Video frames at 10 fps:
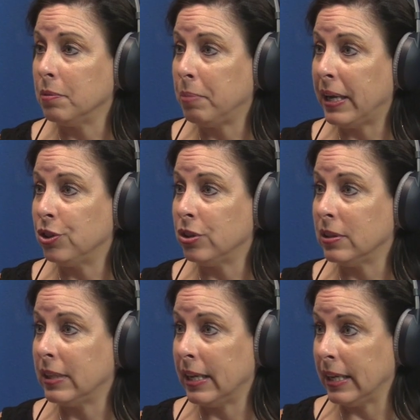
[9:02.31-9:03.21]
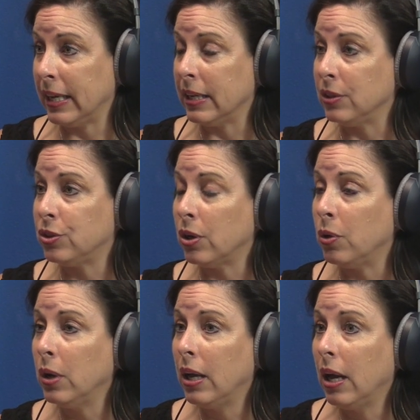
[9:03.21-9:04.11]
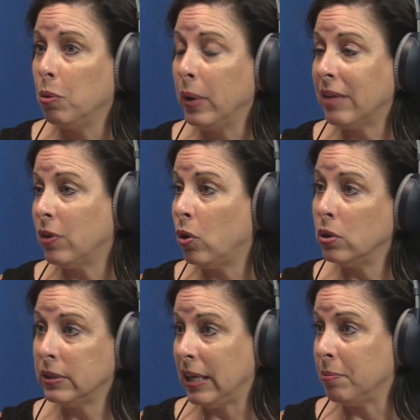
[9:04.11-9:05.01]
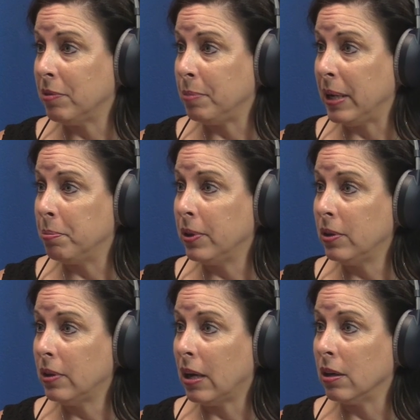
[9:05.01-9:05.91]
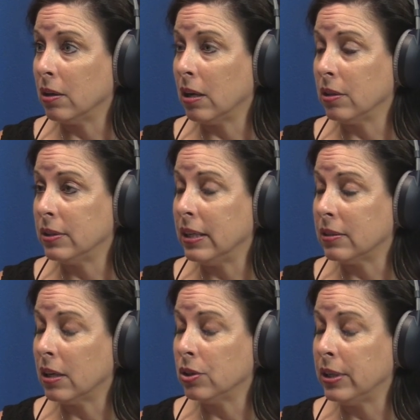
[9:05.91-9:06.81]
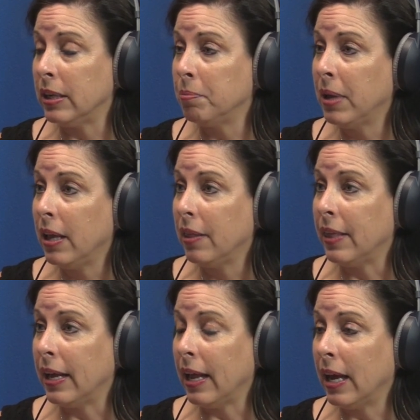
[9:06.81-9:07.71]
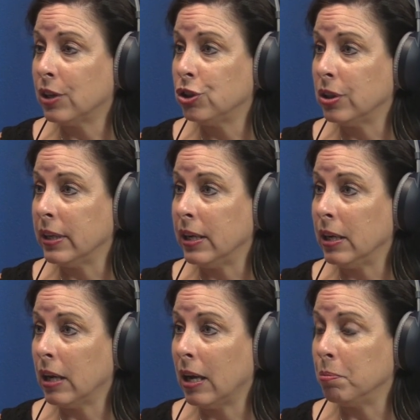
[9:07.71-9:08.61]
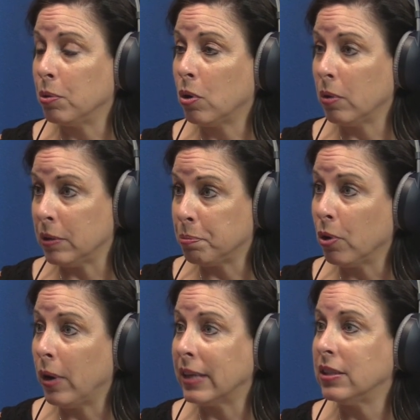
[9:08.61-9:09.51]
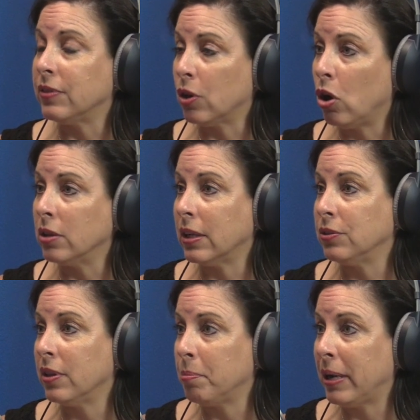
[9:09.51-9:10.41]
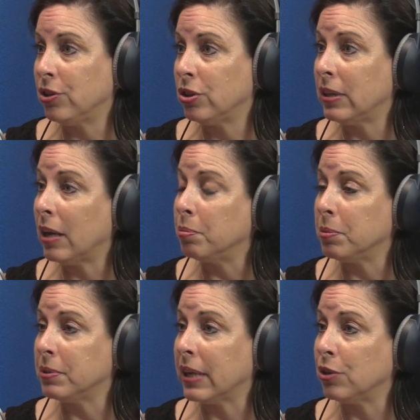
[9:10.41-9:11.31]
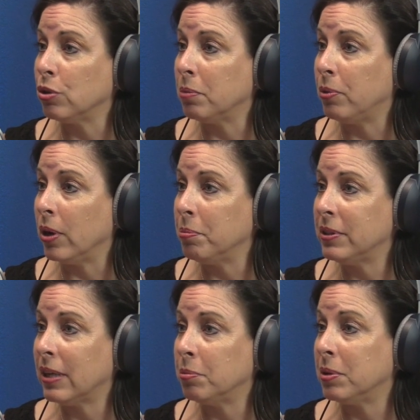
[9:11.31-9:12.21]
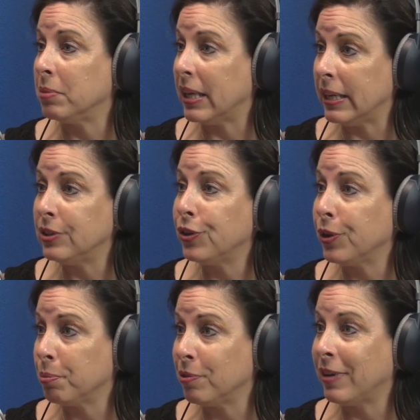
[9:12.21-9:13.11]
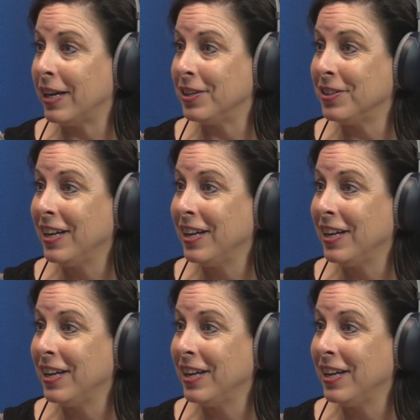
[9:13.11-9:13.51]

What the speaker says: patients getting in. So we have a whole team of people, our CSR team, that actually is proactive and calls out to the patient, helps them schedule appointments, helps them get into their provider.